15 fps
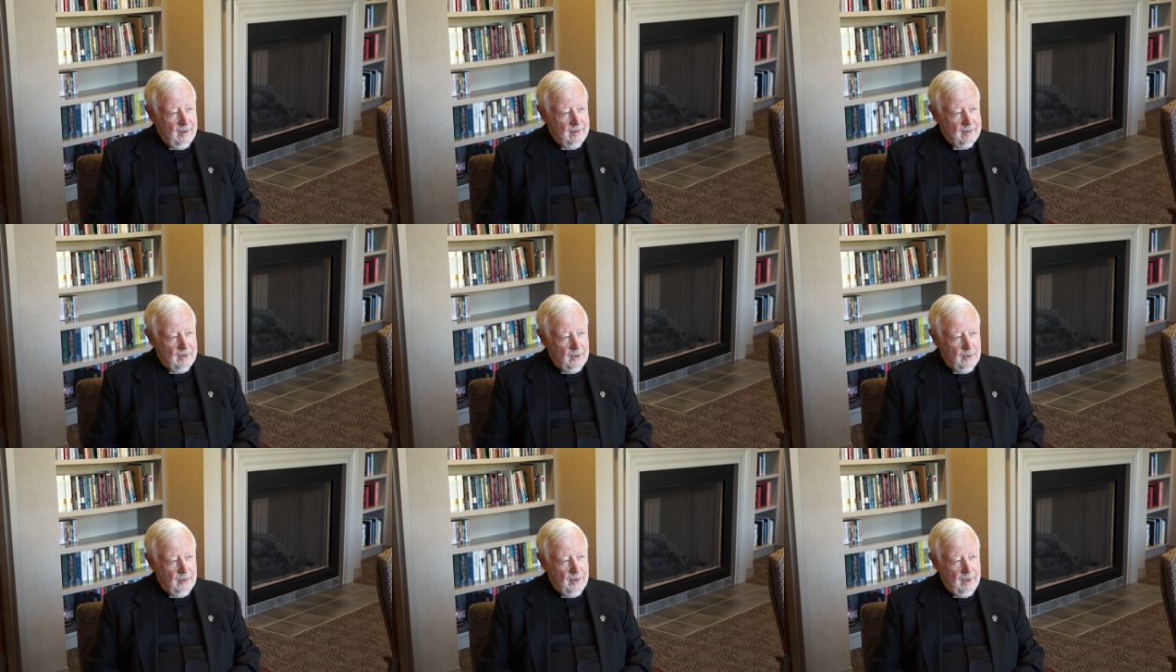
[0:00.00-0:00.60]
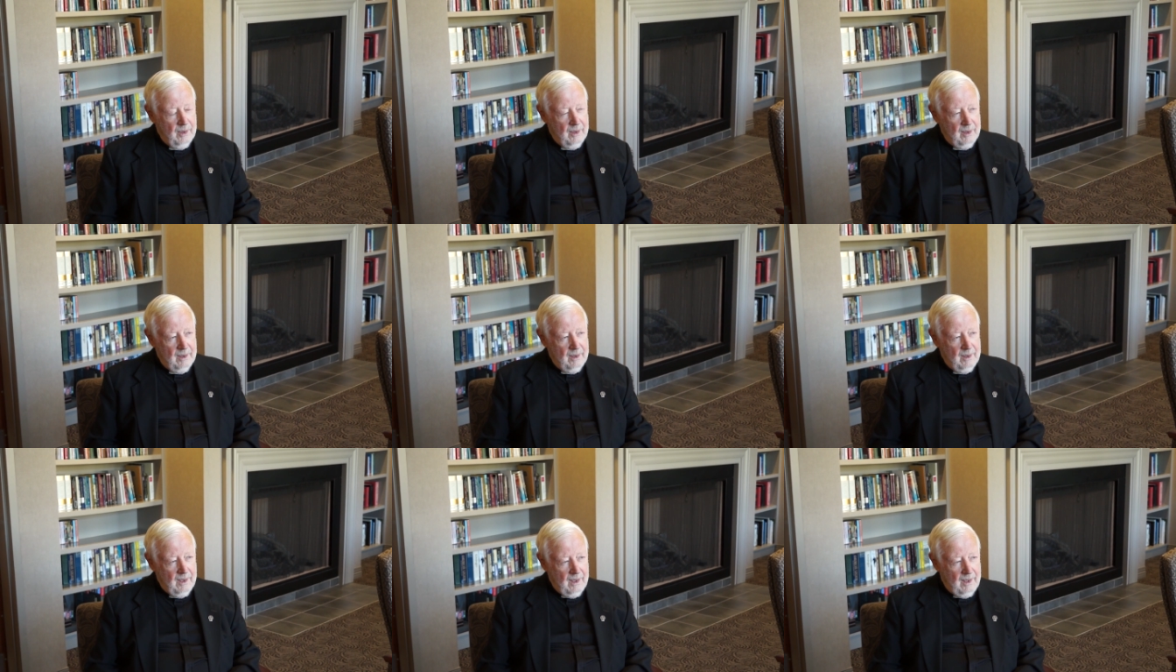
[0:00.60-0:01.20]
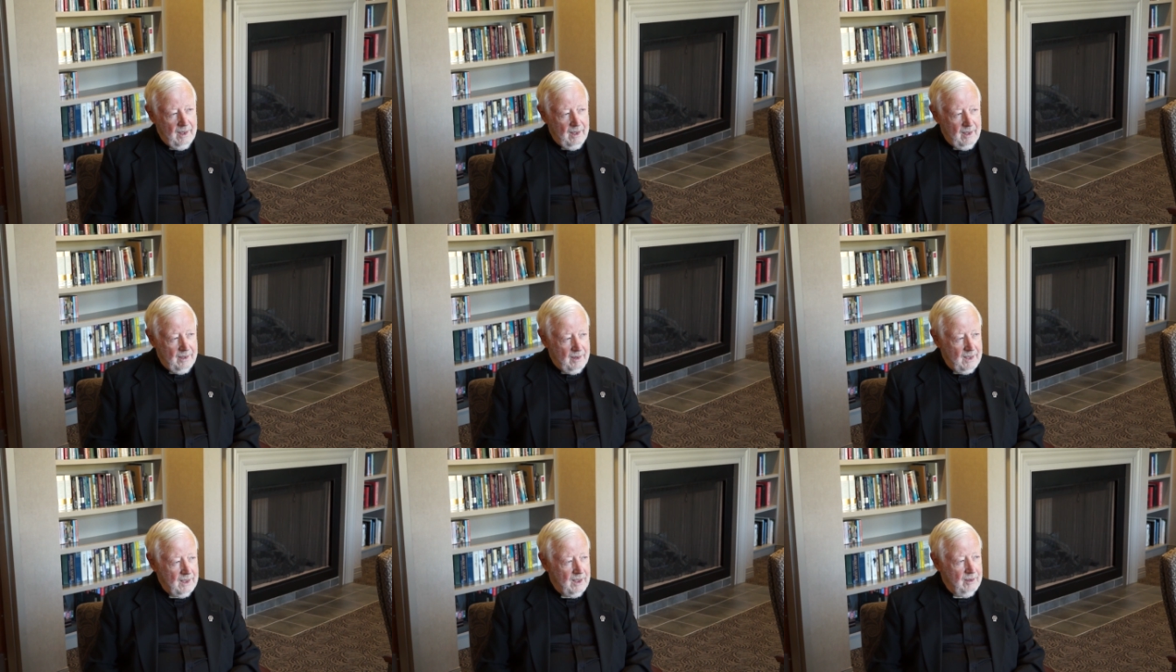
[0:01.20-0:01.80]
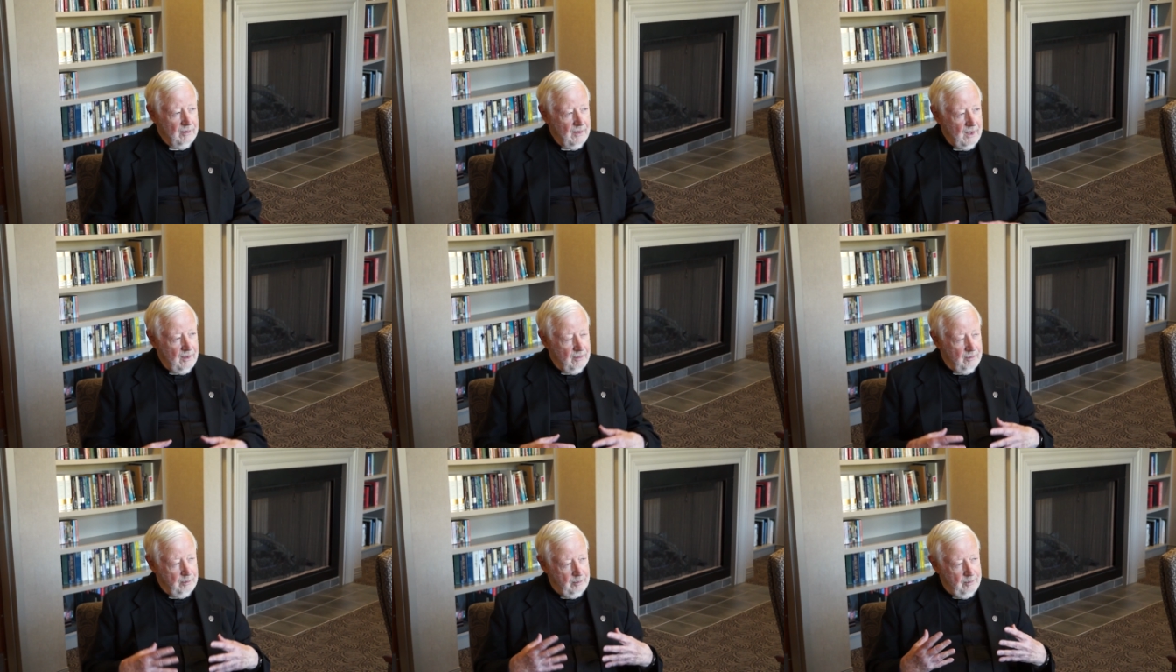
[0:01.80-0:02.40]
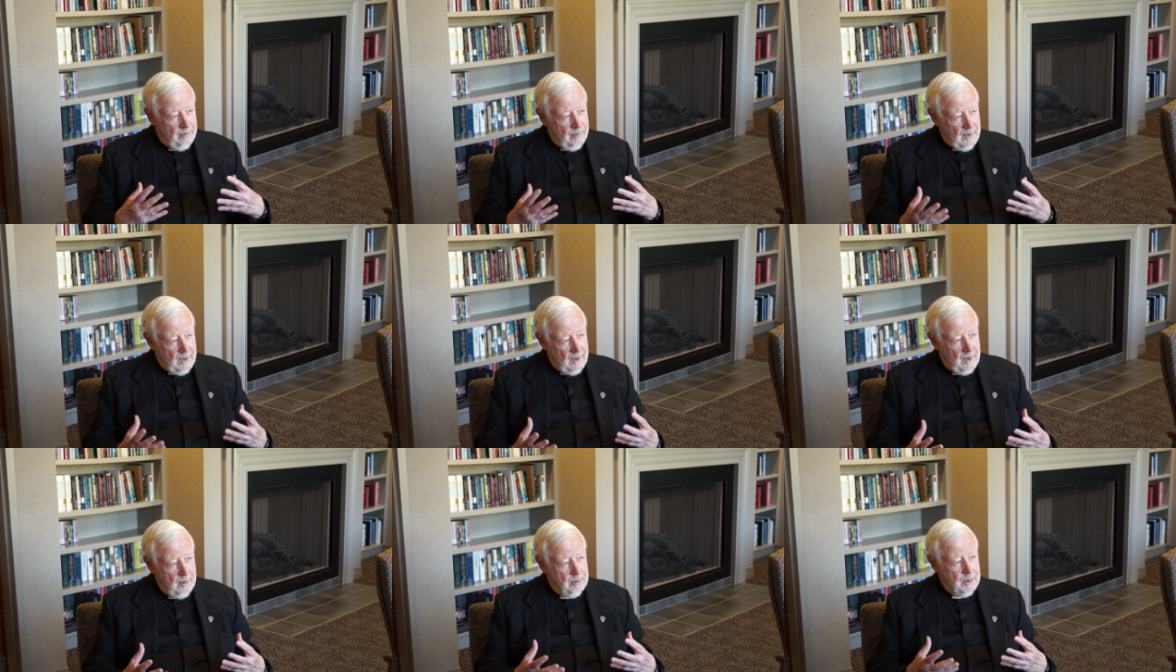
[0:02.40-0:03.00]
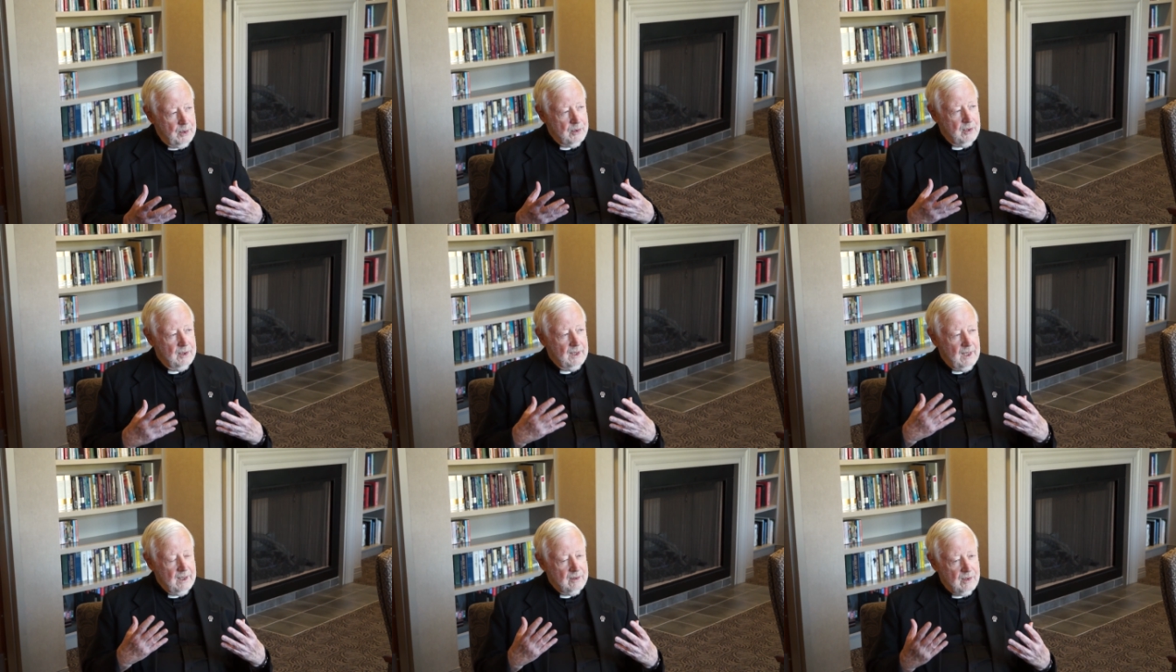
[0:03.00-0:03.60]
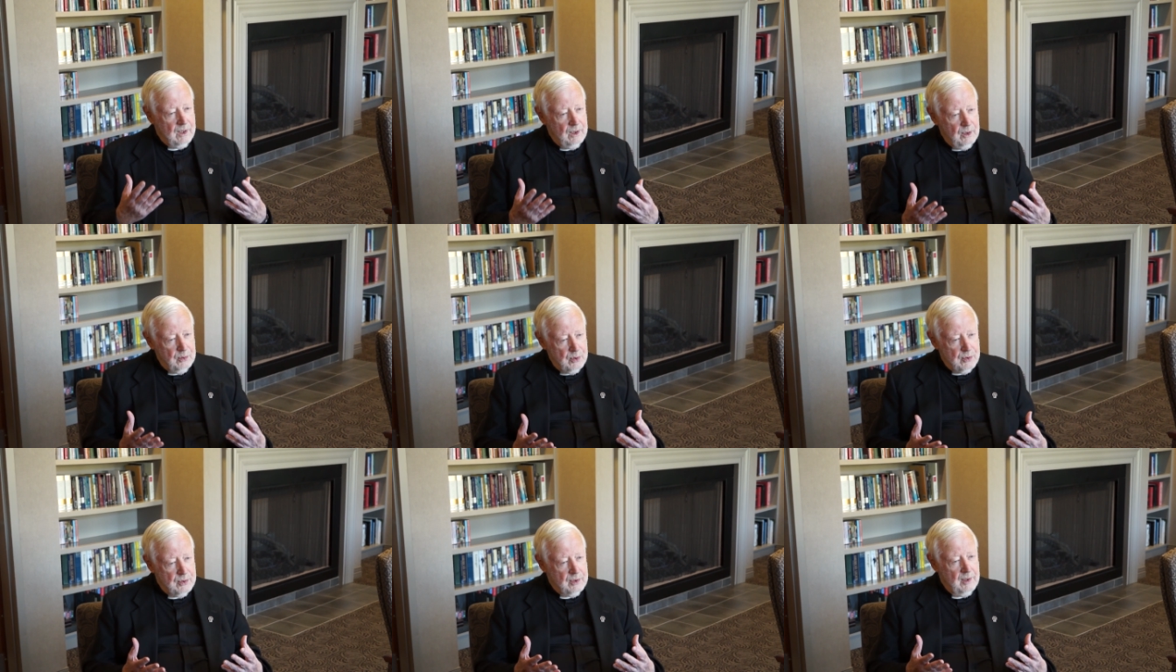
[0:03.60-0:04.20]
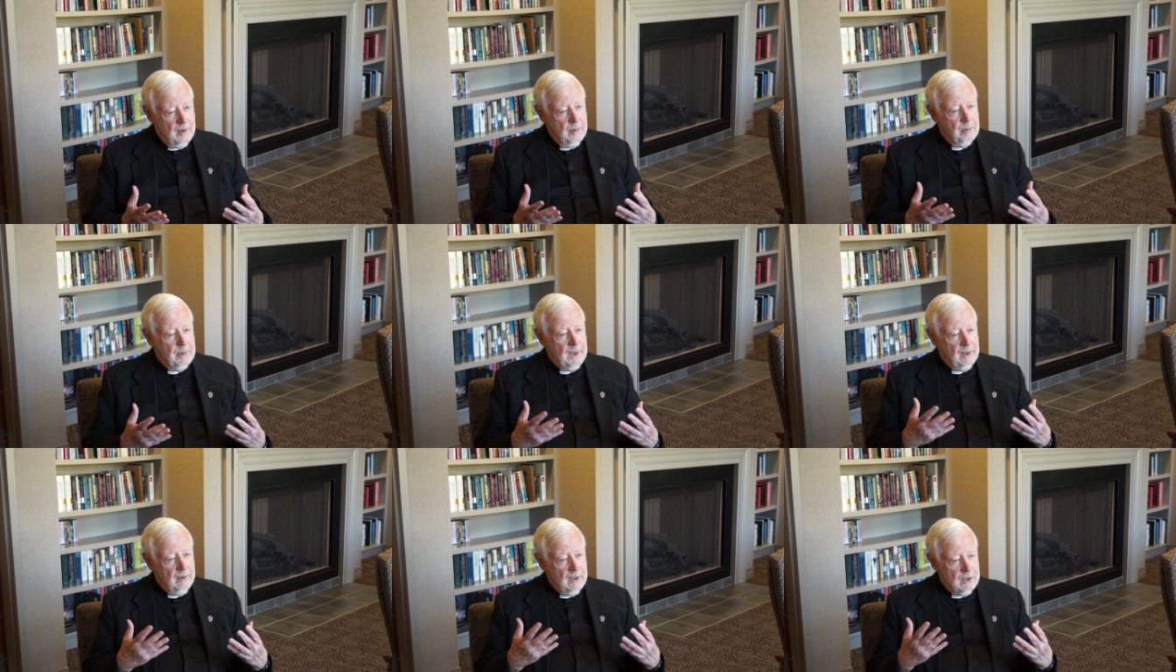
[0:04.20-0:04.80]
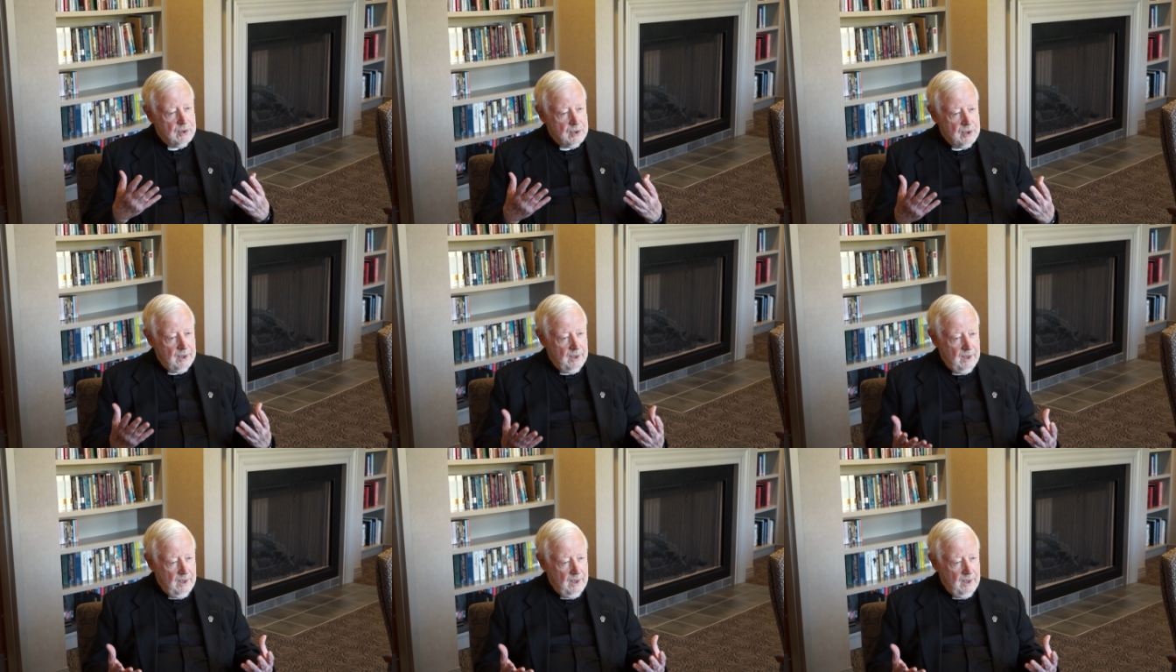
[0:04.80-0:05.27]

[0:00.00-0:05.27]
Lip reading: So I think if a person gets close to the parish